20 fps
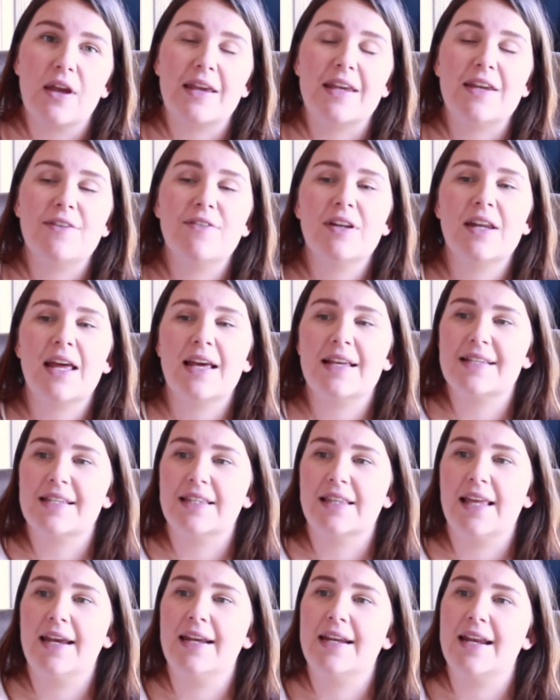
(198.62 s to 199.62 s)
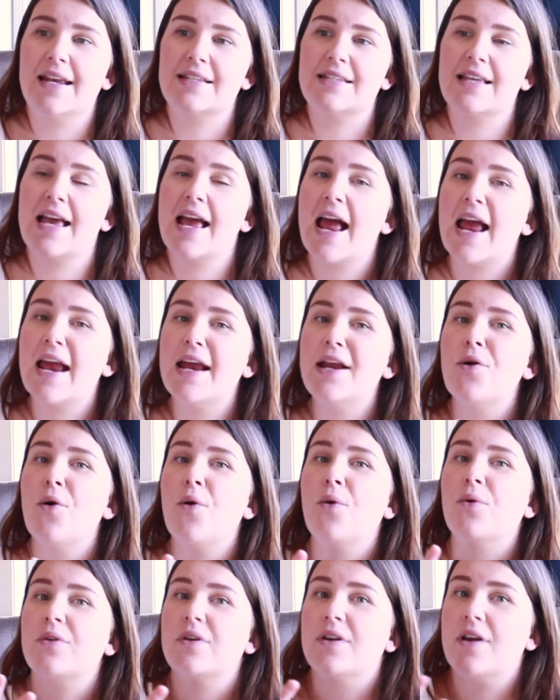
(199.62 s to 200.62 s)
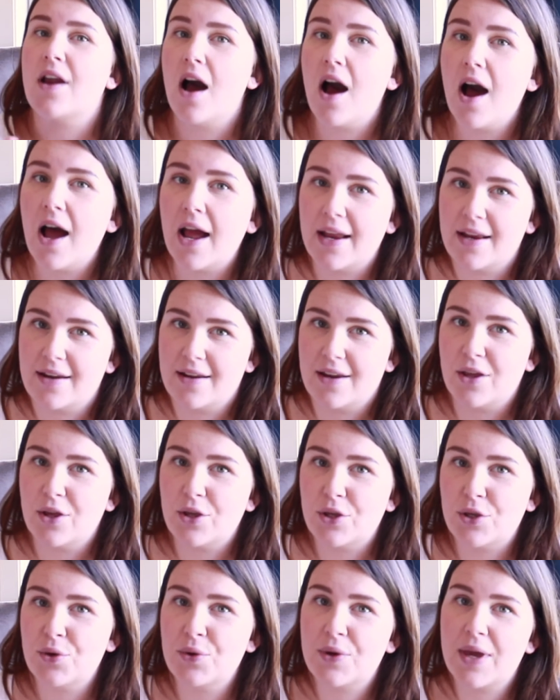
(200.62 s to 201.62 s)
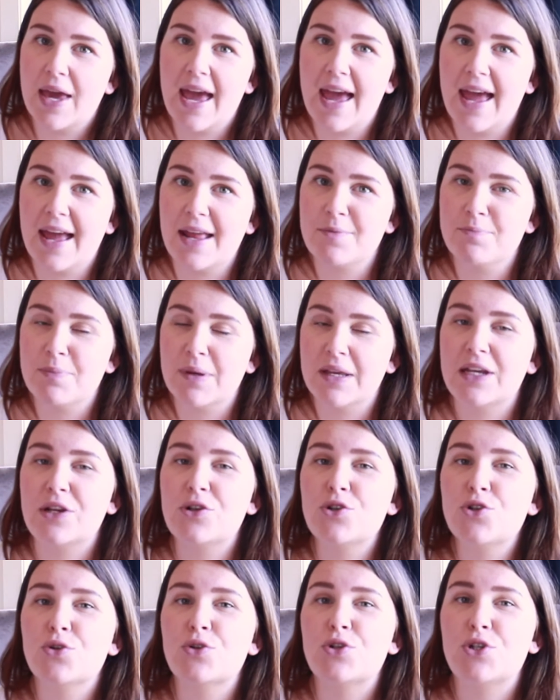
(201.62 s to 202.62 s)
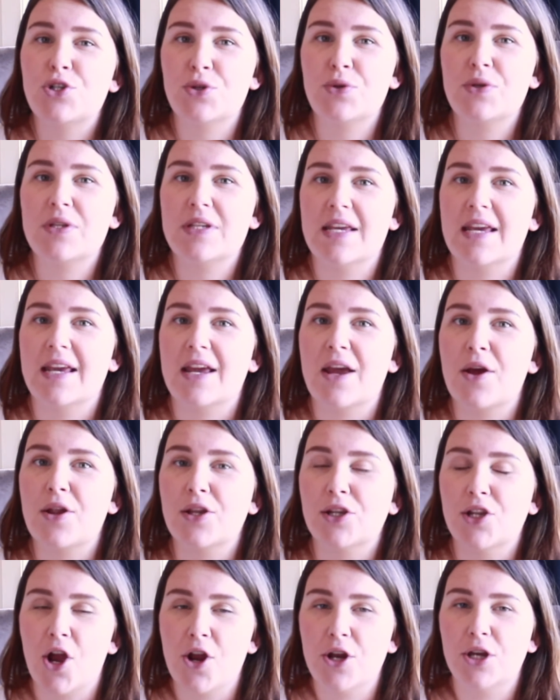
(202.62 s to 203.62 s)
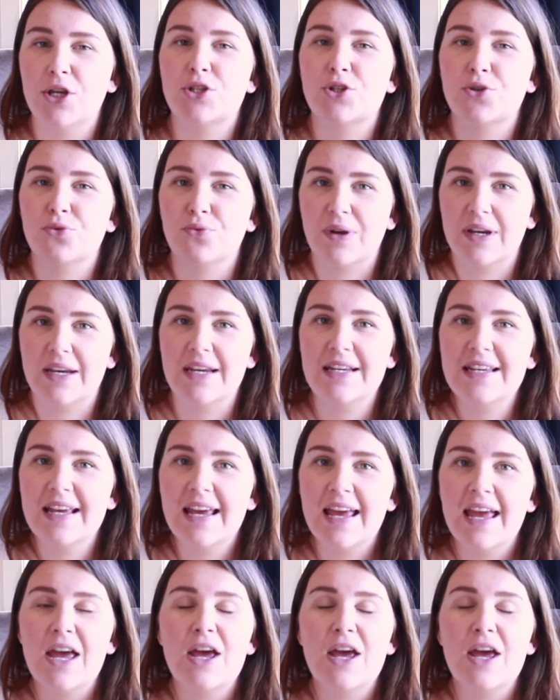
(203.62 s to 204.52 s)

even as late as 8 or 9, you can be introducing learning to read.